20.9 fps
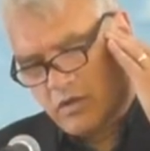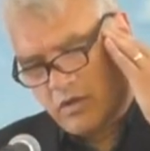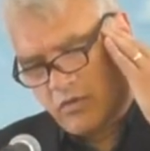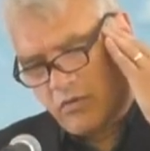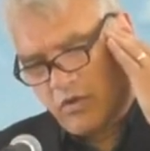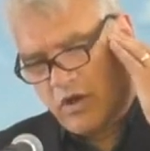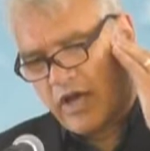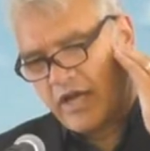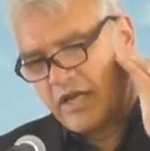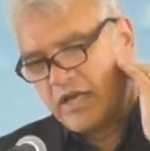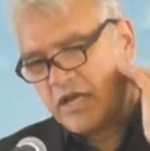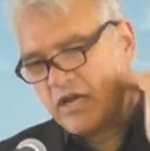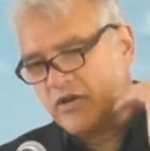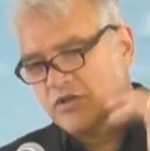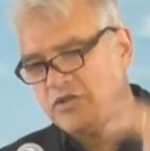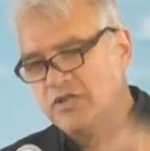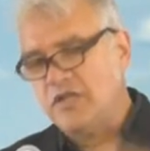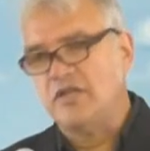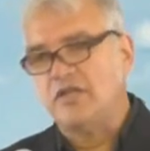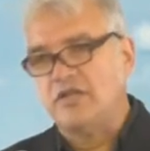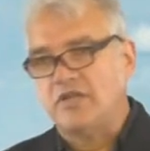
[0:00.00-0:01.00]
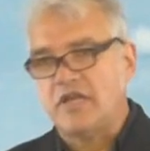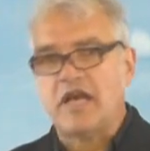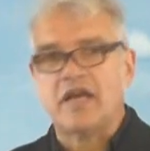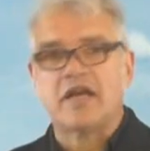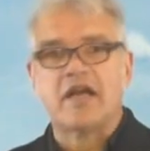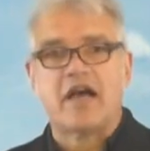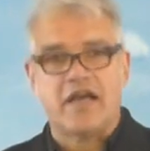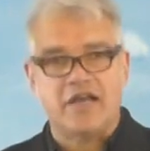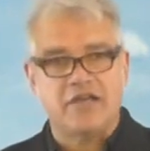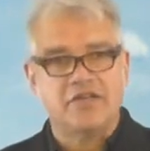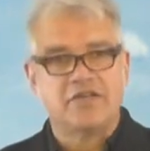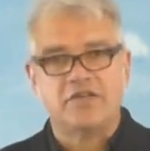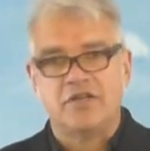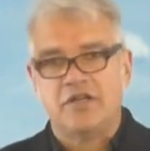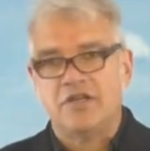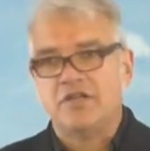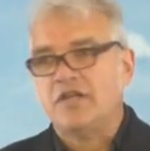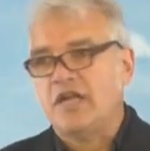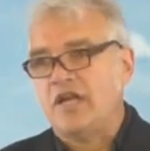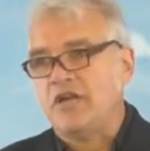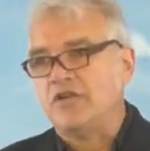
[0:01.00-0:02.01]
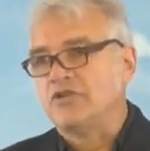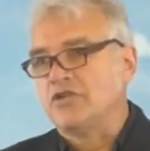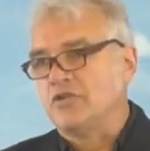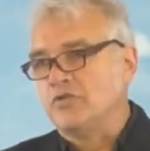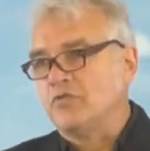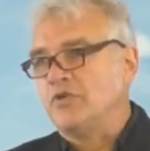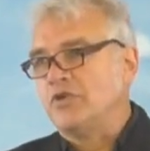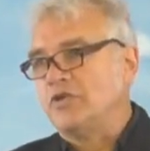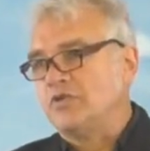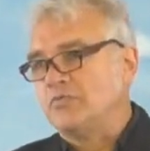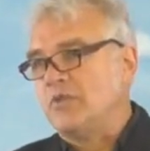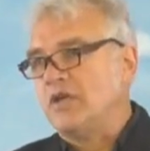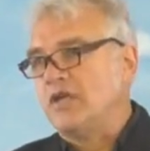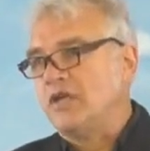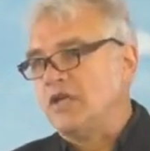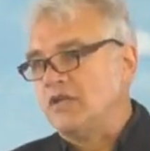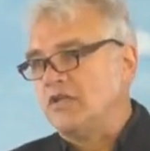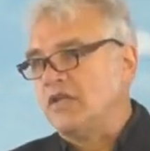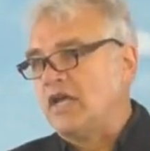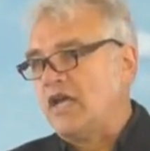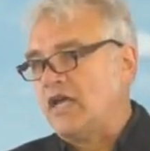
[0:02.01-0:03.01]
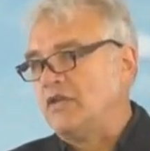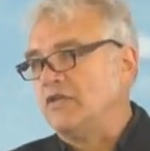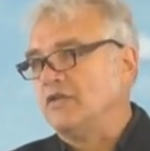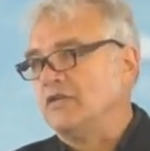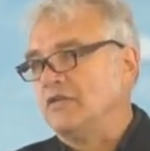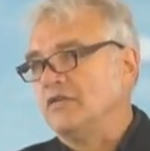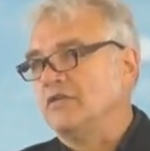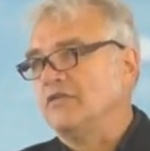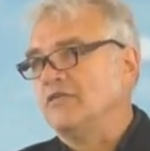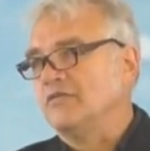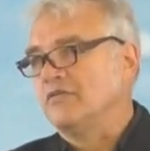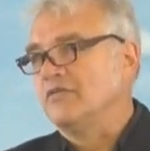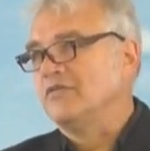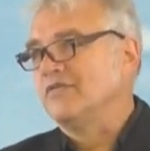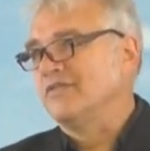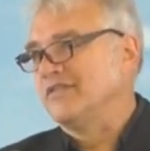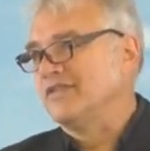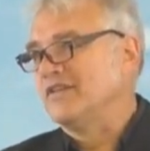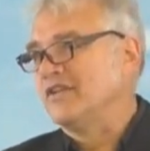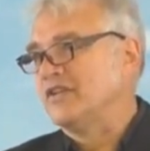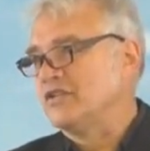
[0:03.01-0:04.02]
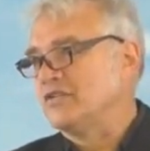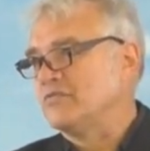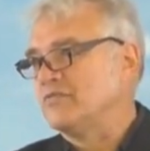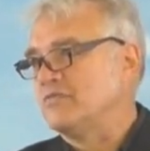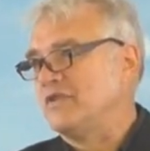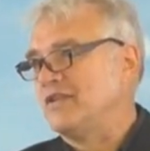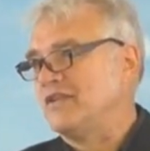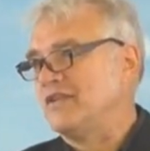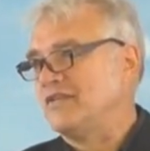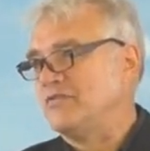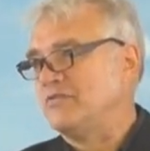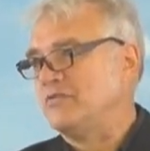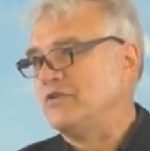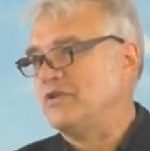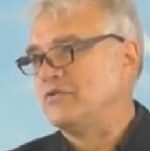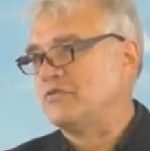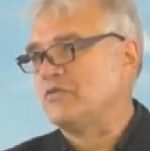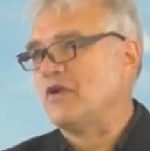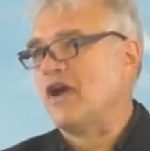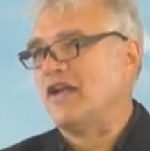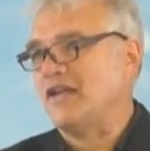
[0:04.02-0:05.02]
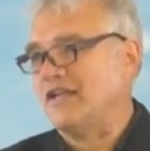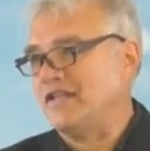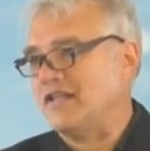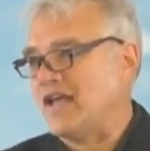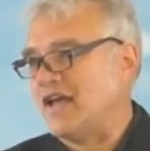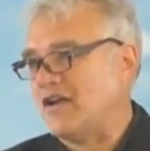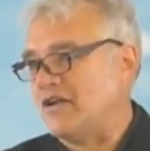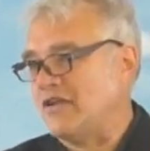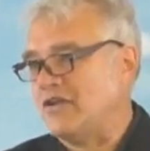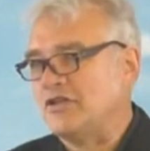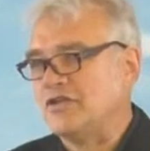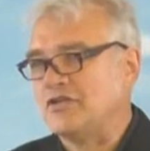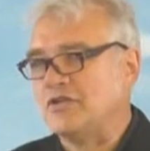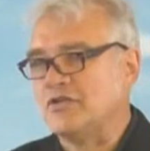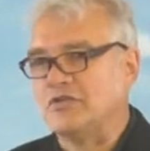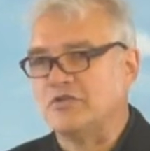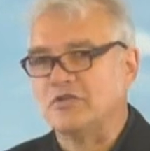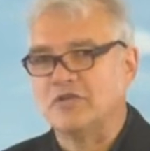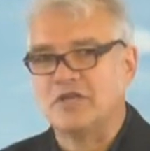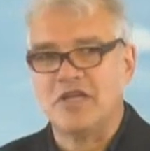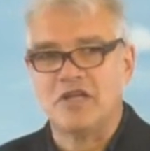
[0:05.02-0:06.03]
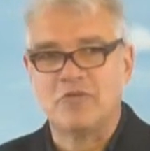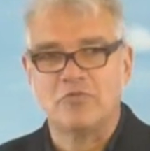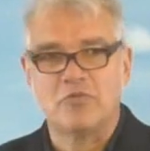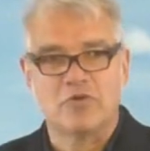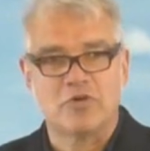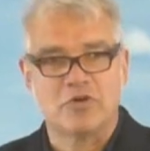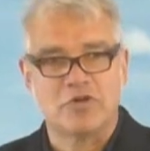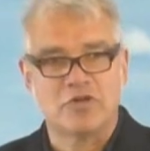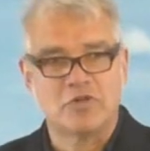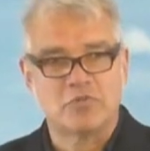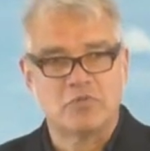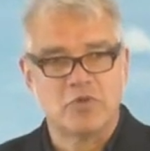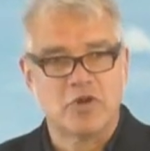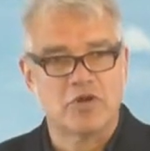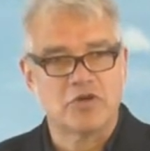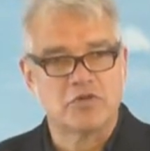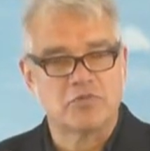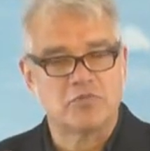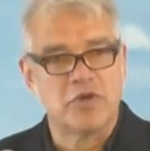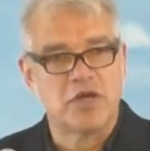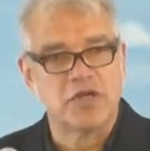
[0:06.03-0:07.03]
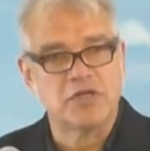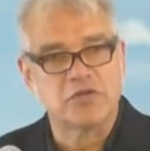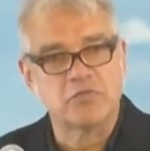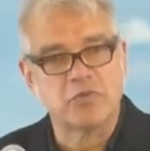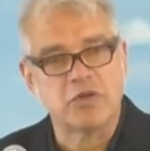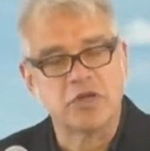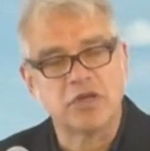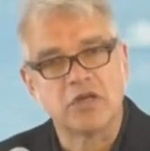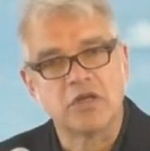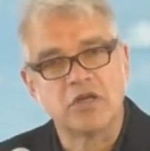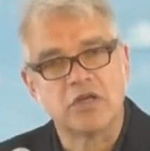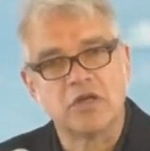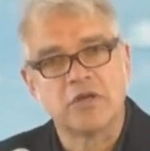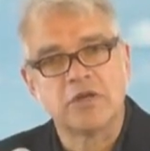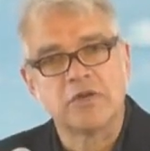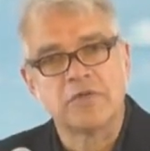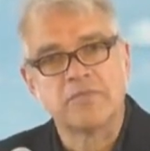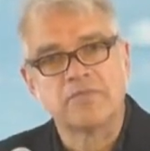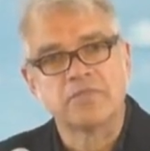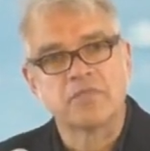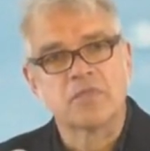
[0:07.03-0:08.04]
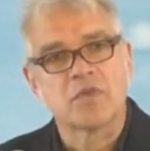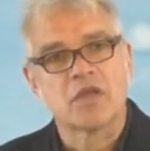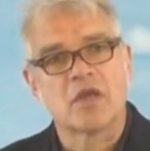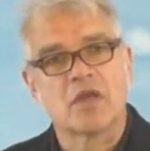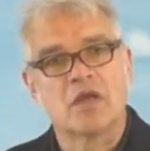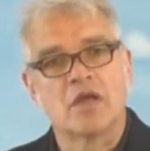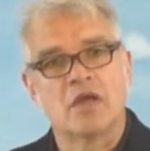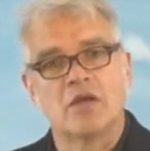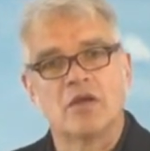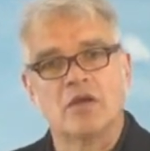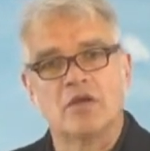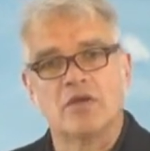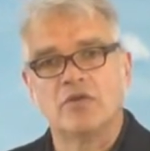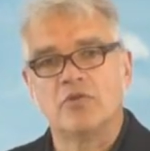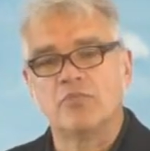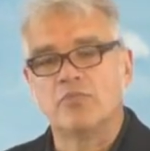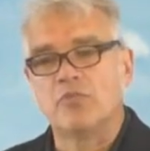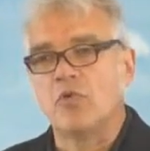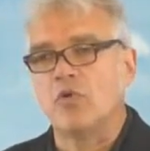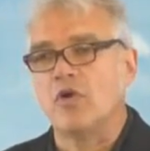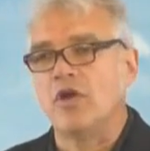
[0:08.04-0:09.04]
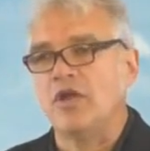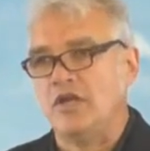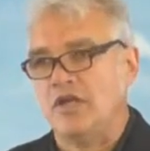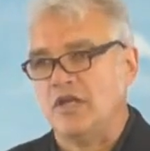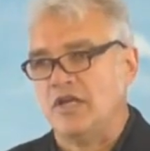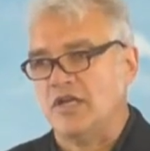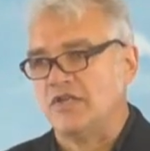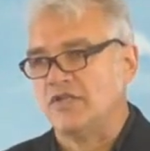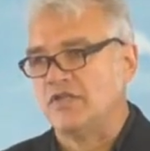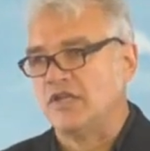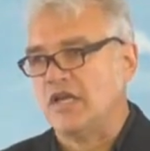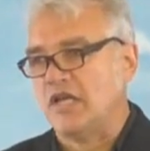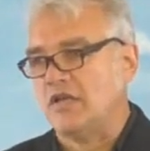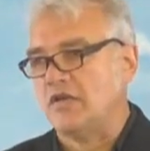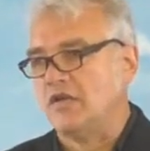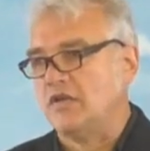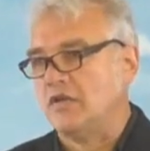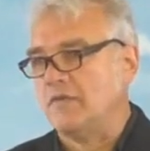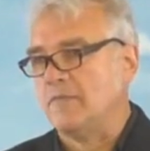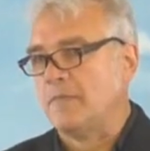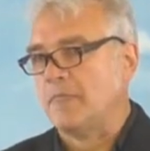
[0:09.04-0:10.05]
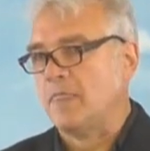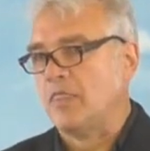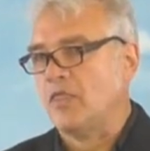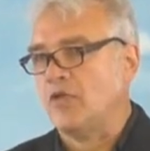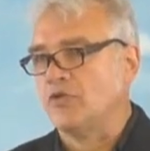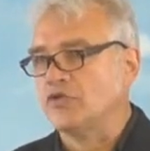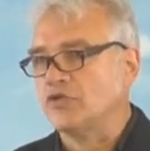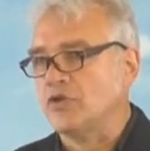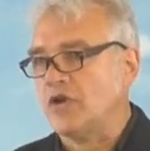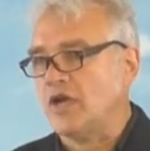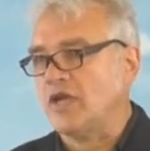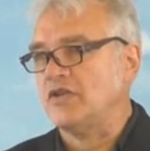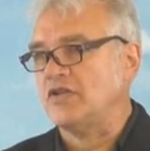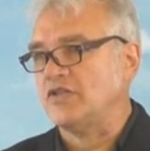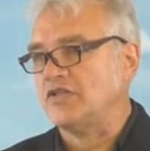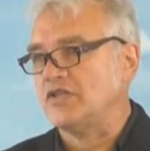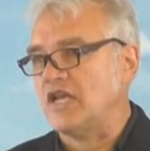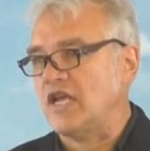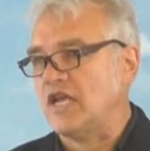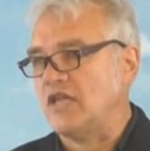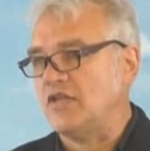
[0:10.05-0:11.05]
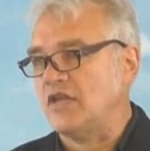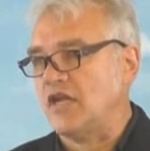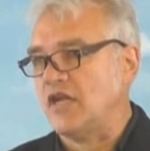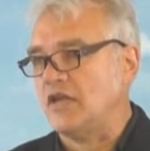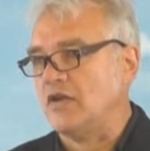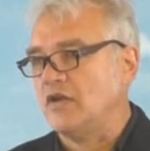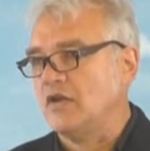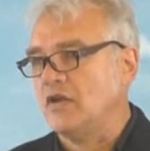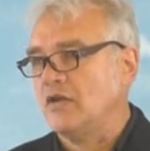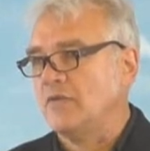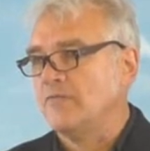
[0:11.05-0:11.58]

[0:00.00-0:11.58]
Well, I guarantee that that guy isn't in danger when he's making that, when he's writing that on his little keyboard in his parents' basement. The point is that they're trying to say that